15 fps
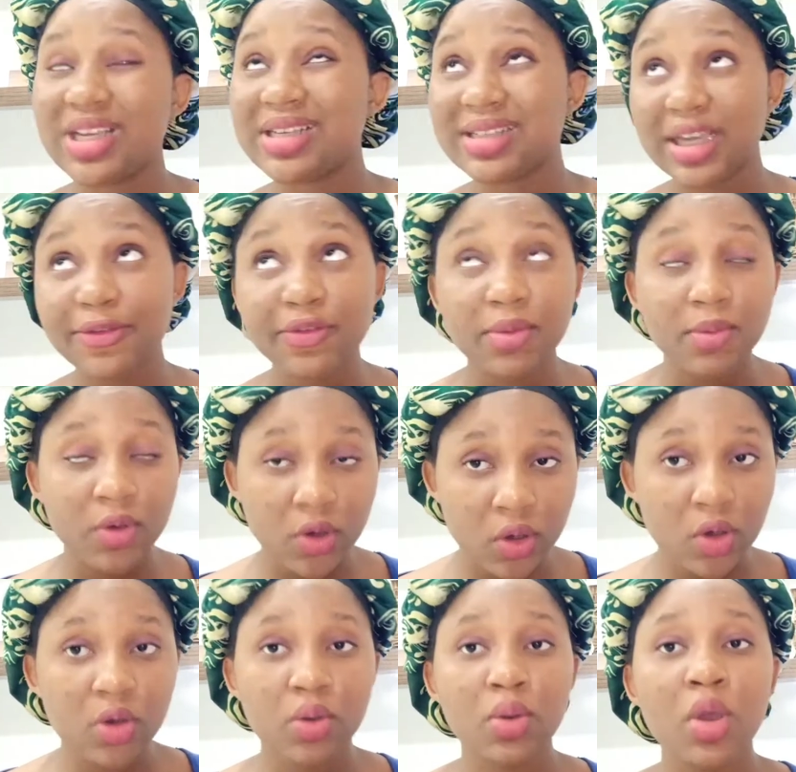aside from
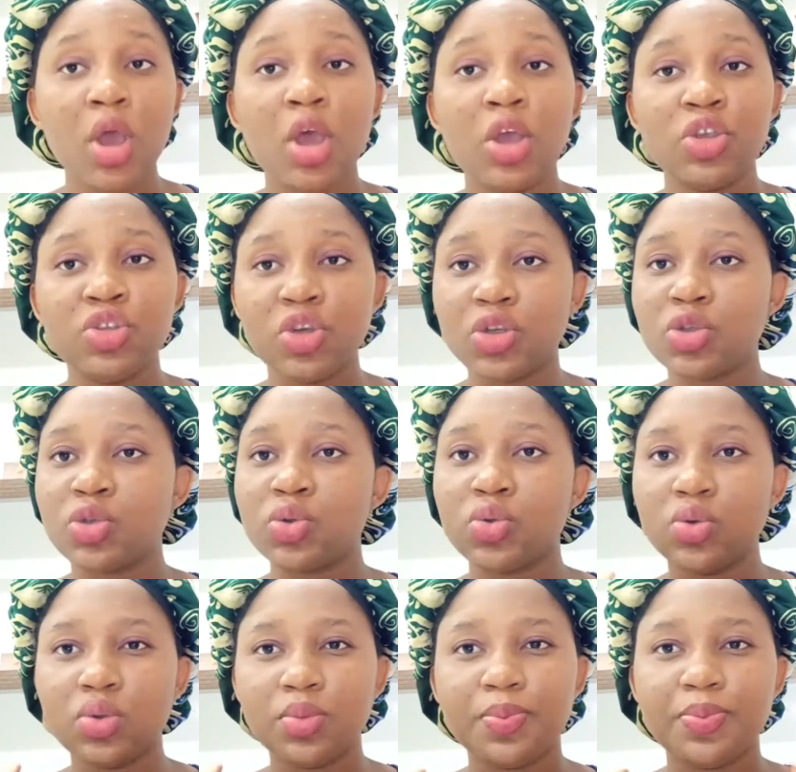oil, just
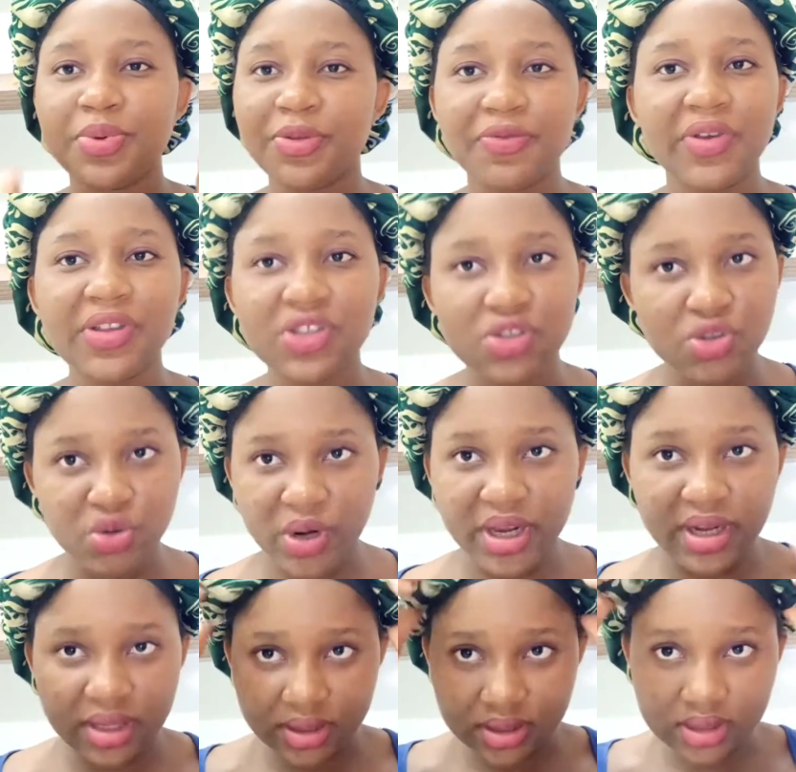to prevent
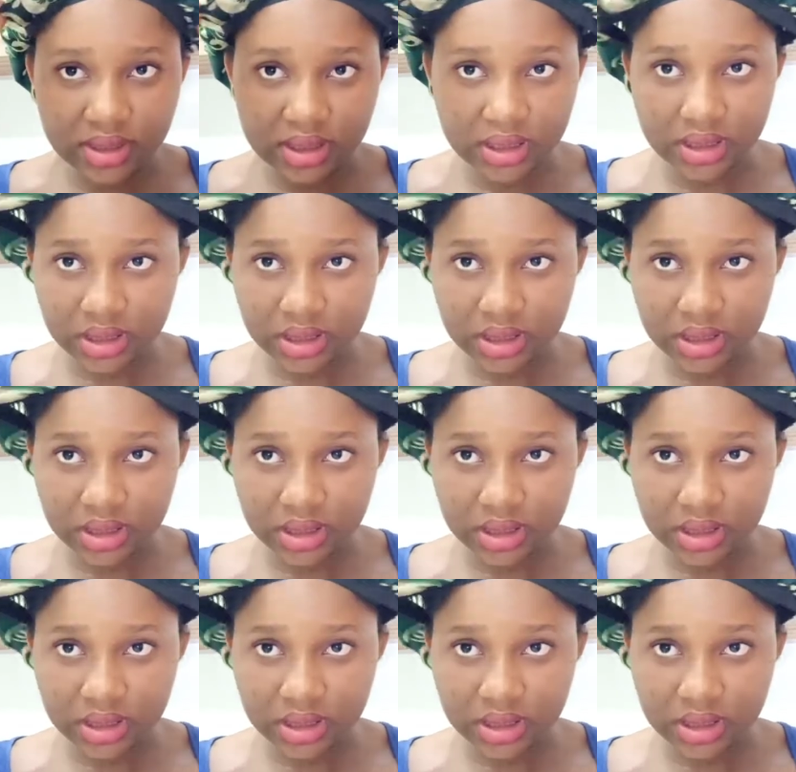dryness.